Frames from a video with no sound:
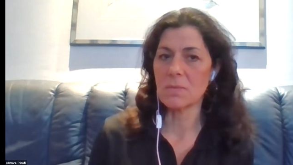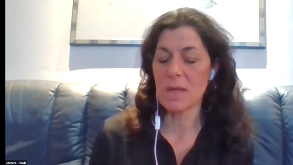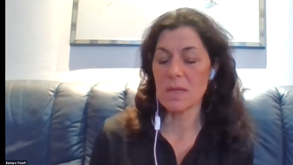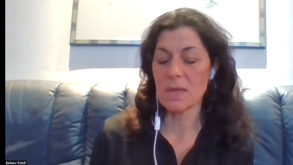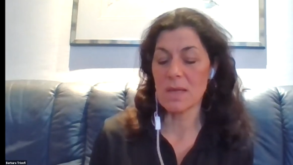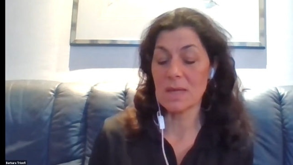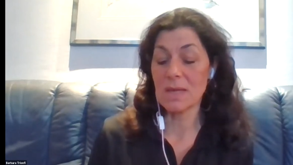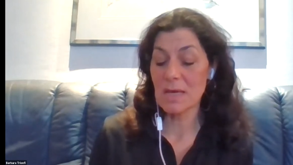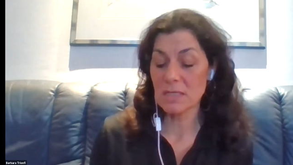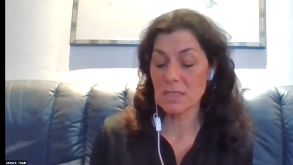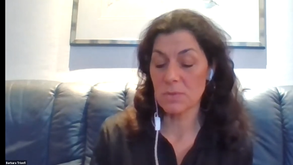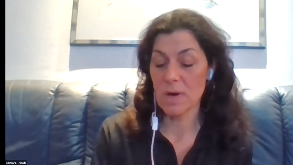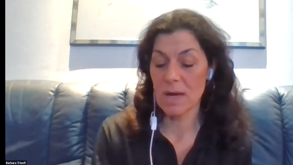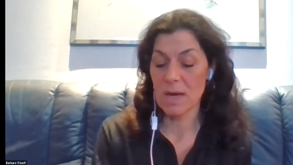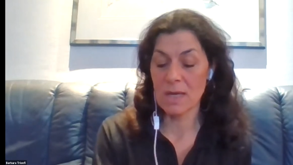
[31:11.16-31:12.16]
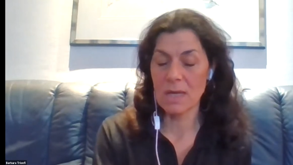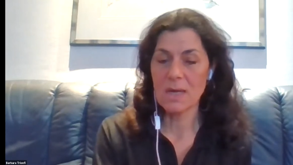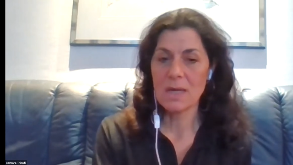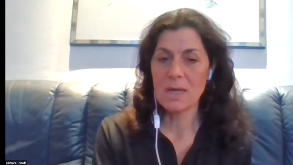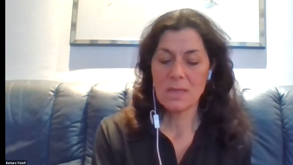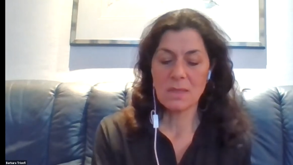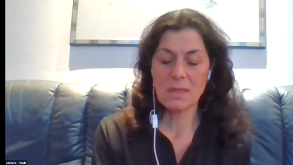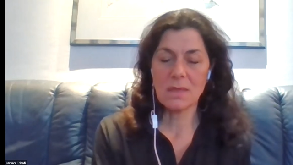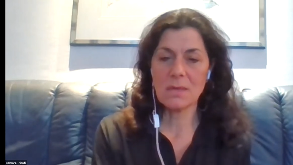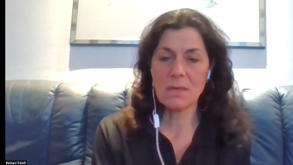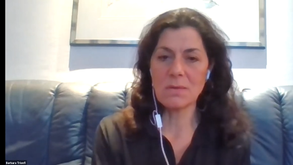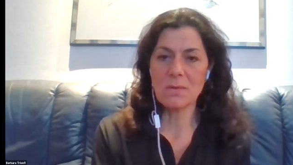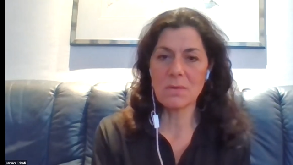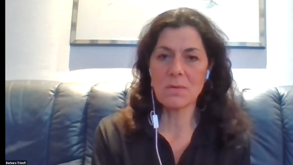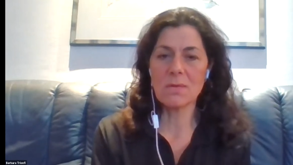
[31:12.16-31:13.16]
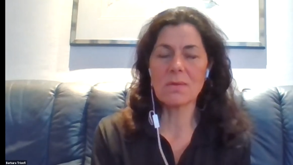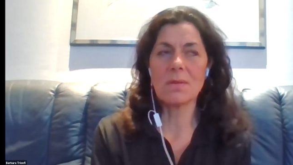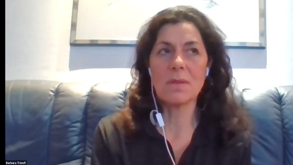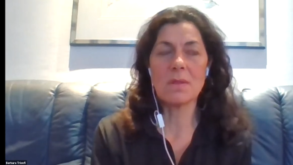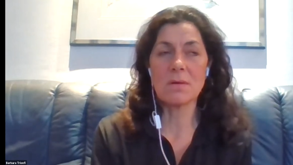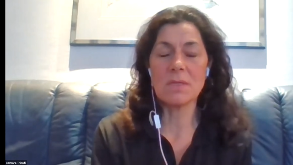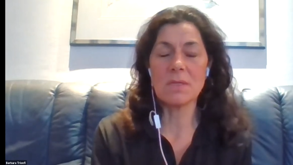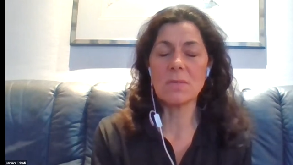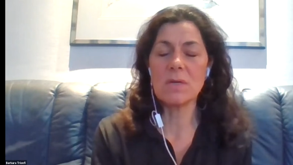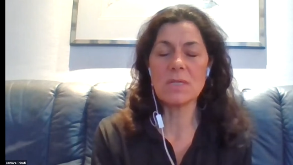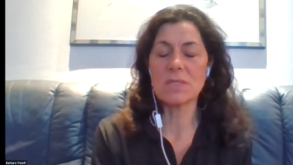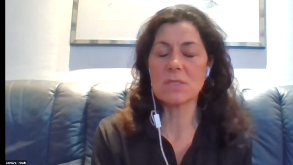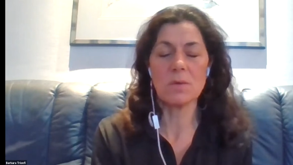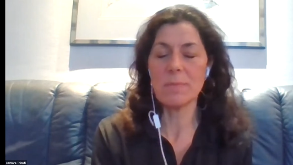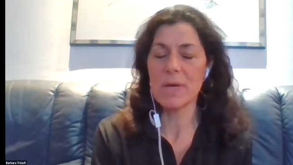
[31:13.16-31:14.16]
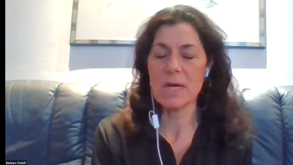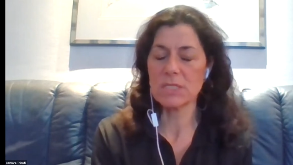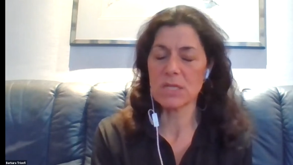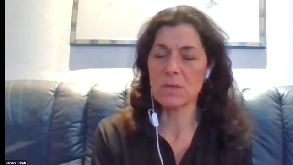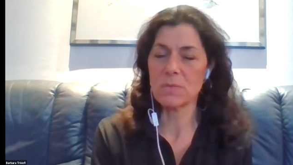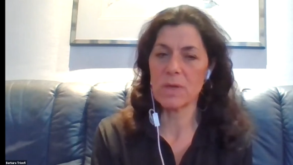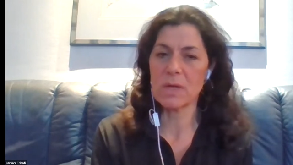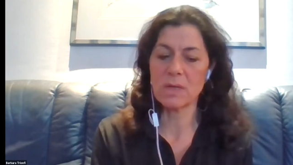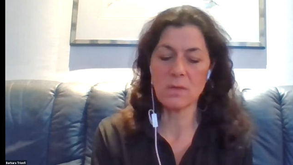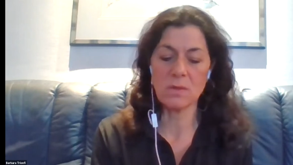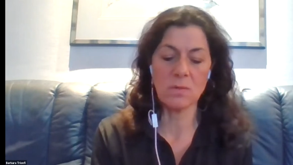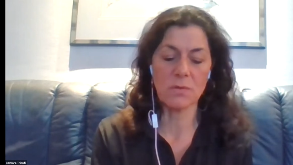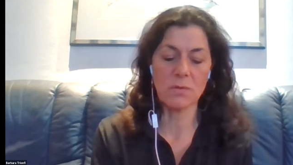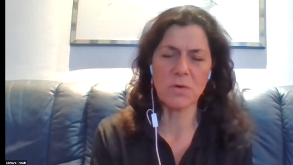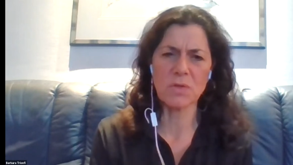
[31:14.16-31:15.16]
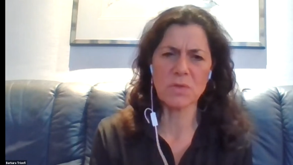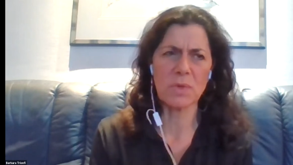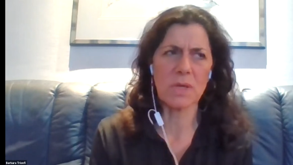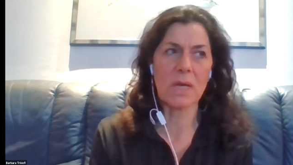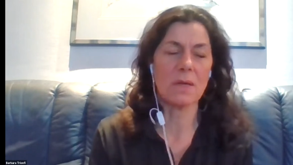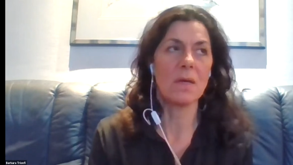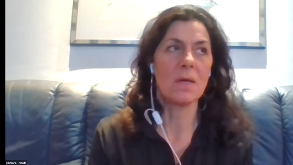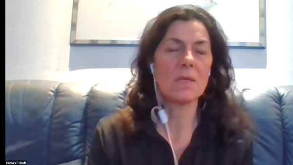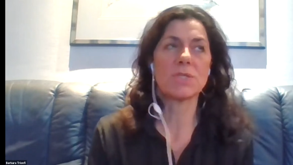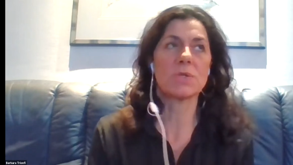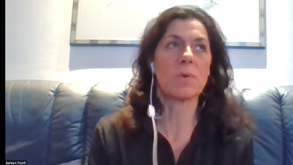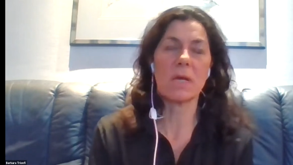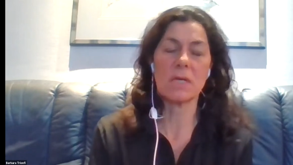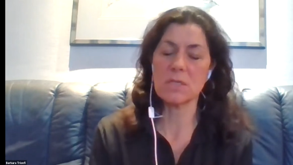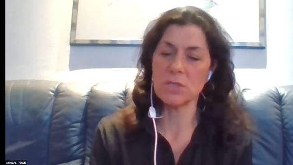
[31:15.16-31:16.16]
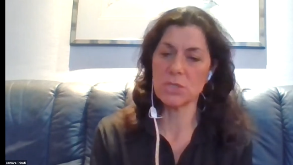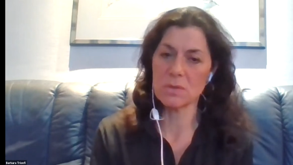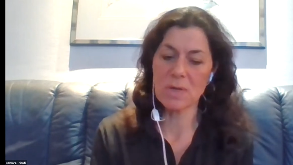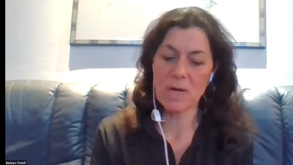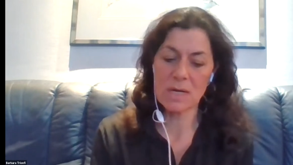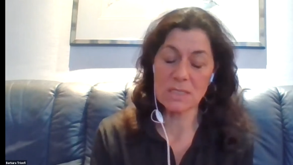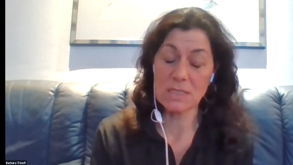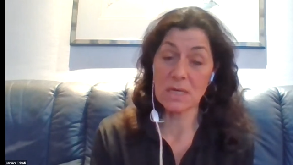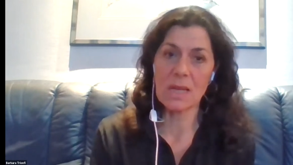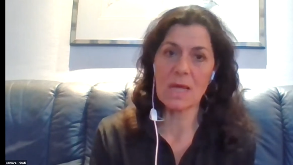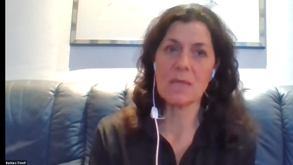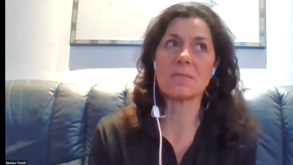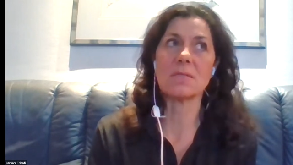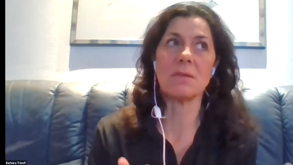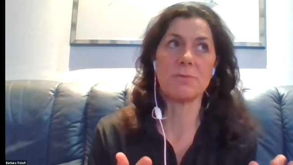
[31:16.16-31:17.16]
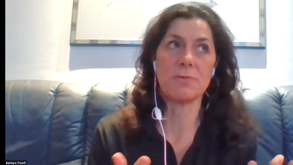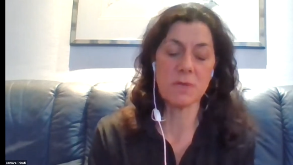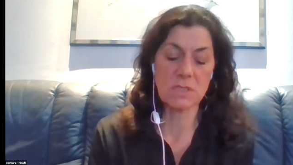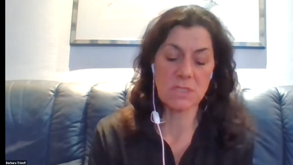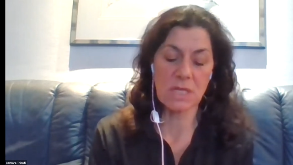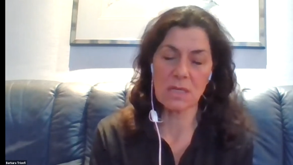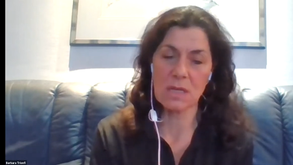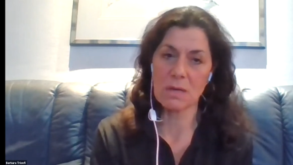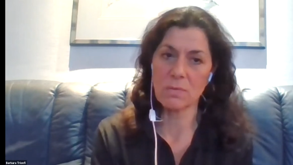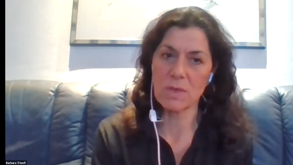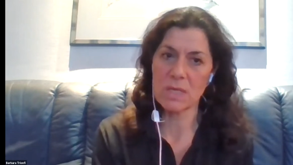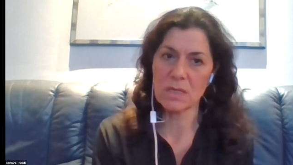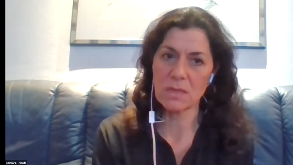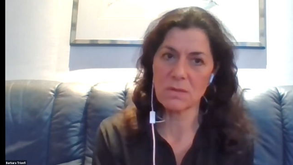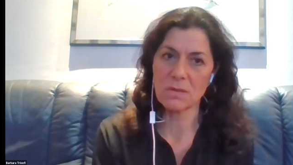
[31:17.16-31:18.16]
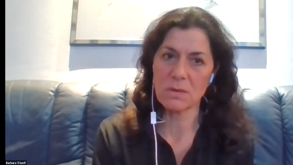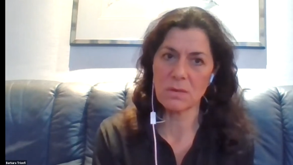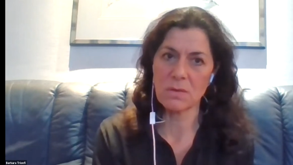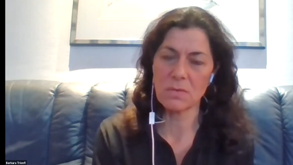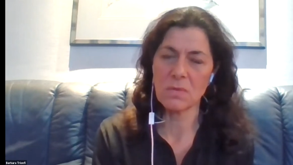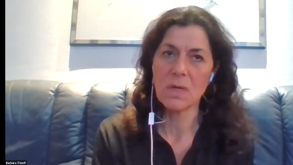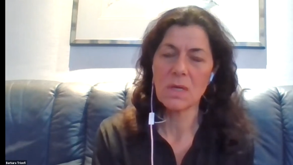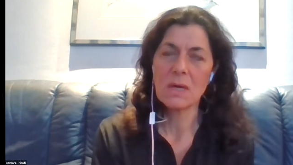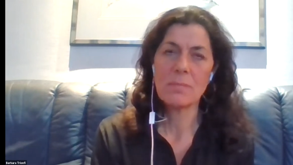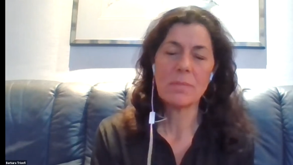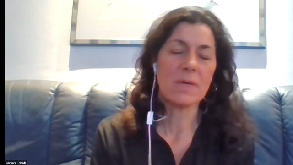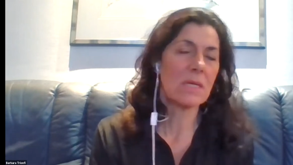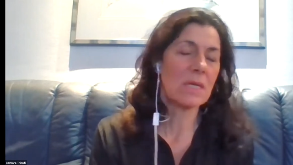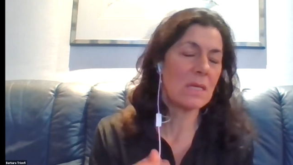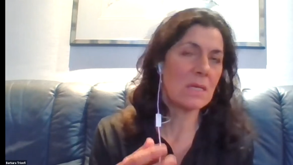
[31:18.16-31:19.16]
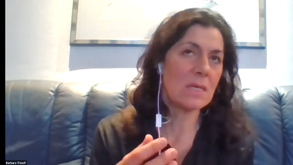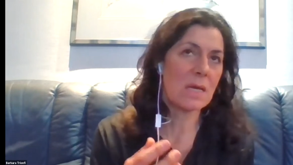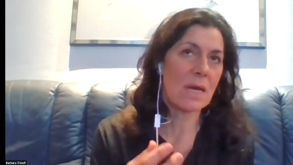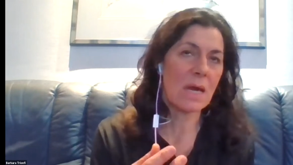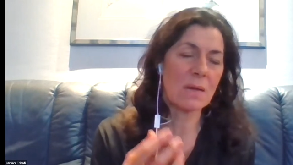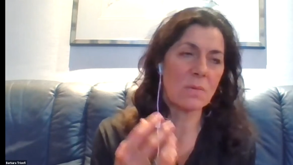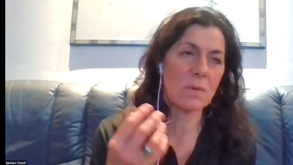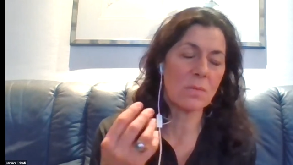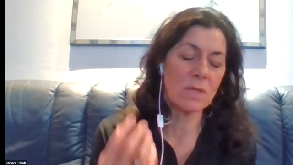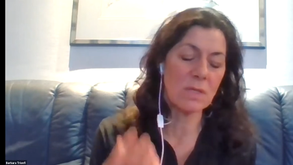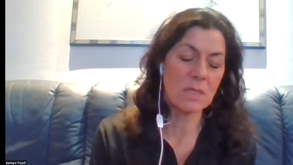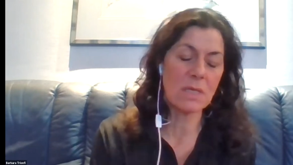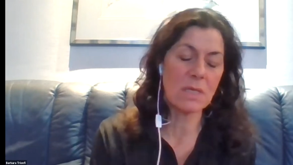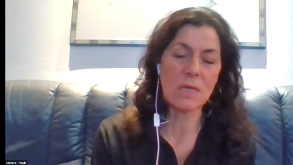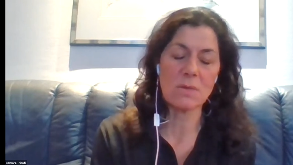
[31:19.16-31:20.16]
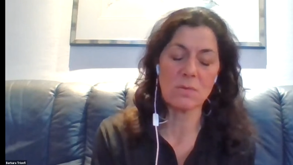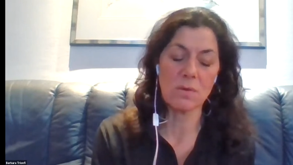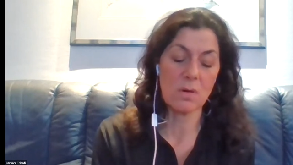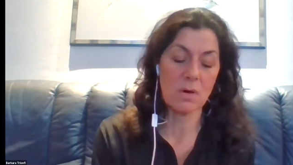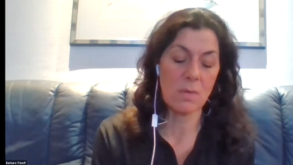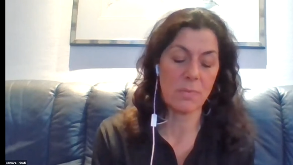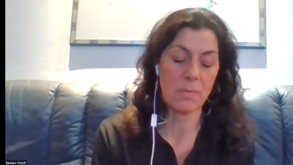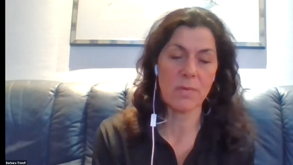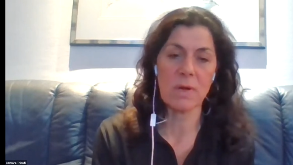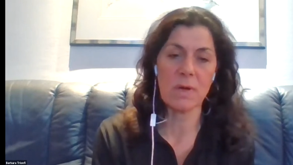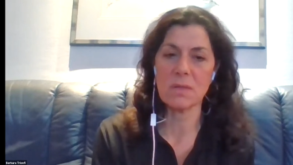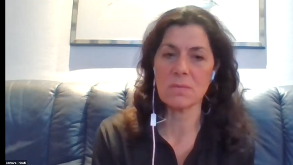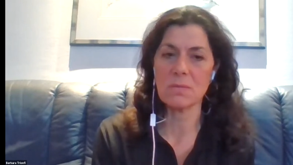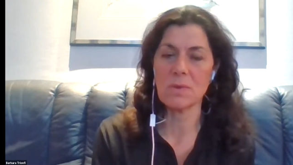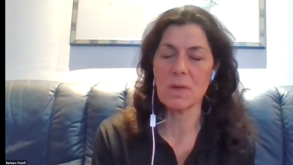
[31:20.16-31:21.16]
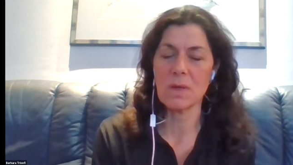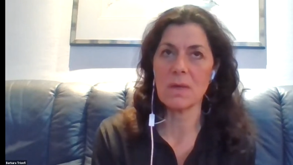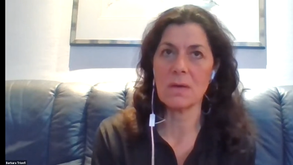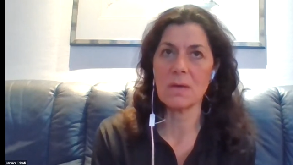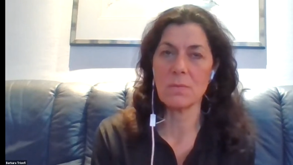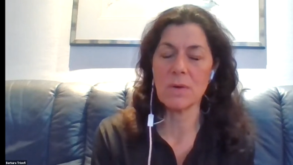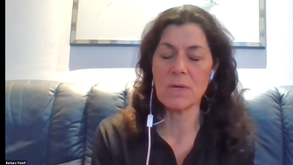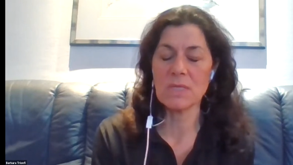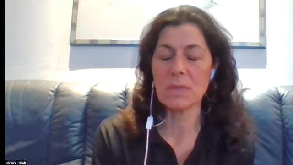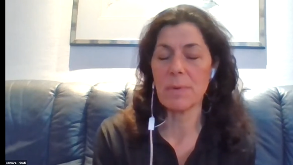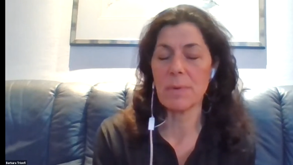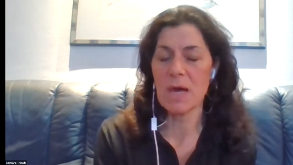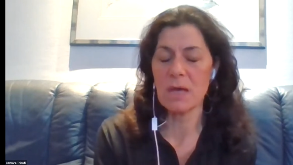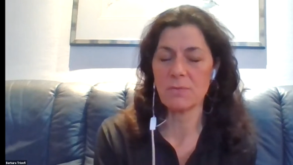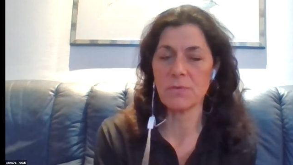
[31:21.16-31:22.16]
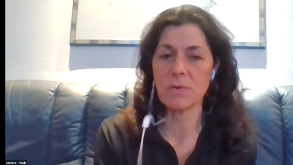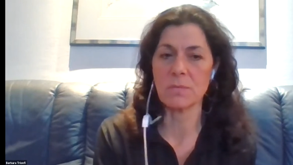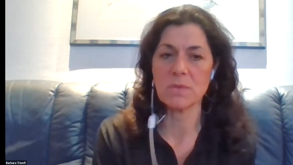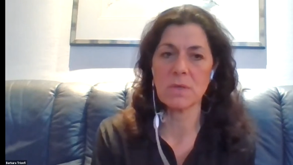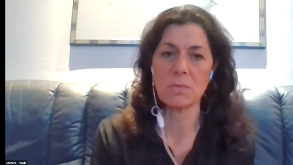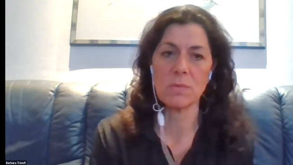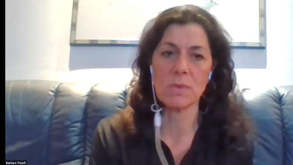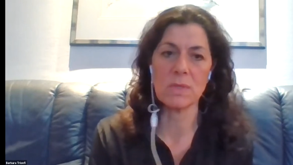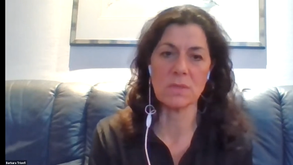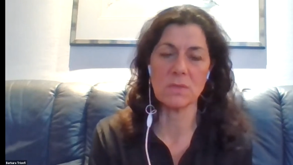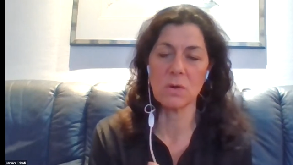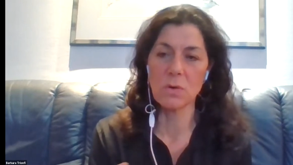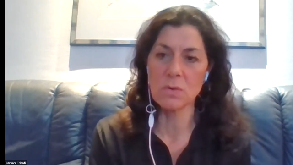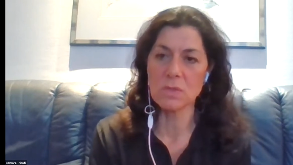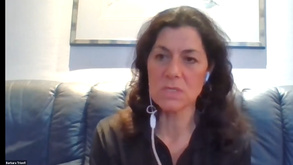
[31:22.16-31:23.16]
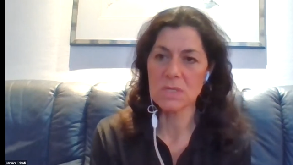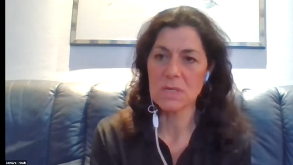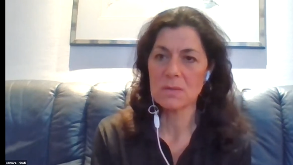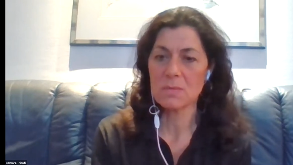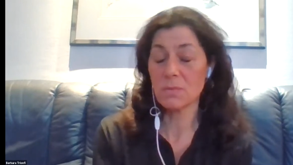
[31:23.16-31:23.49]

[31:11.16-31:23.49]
and then that's why, you know, there is only so much that we can do. Of course, we can strengthen journalists, and that's the first thing that we need to do. But in the end, we will need to cooperate with the platforms and with those